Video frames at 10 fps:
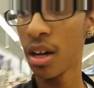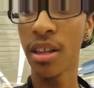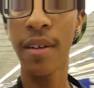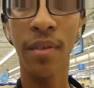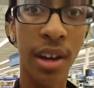
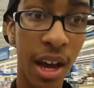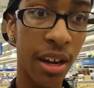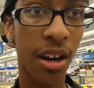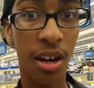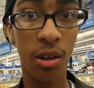They have a
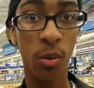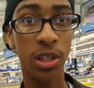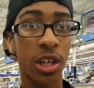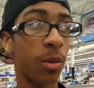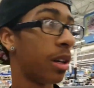Nighthawk,
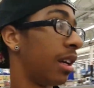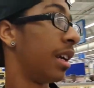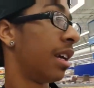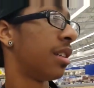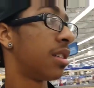which I want to
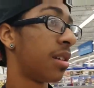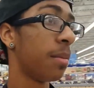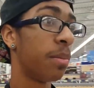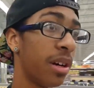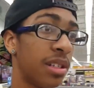get,
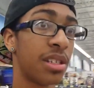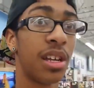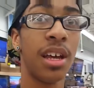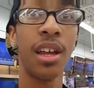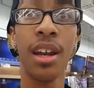but
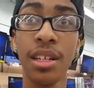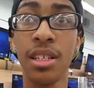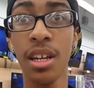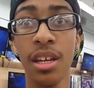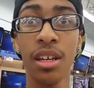not
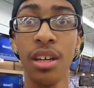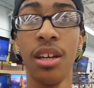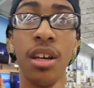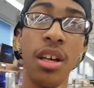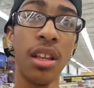today.
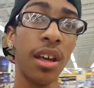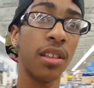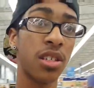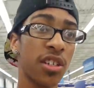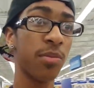I got
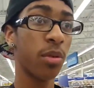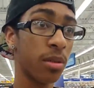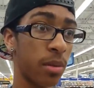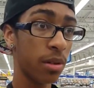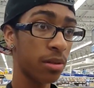the
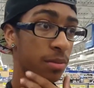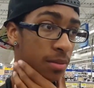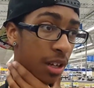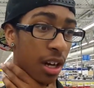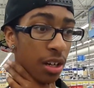Surfboard
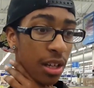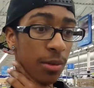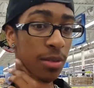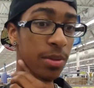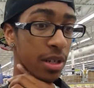modem. I heard that
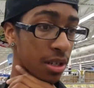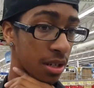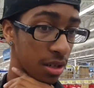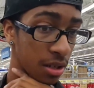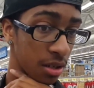one's pretty
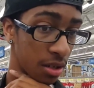good.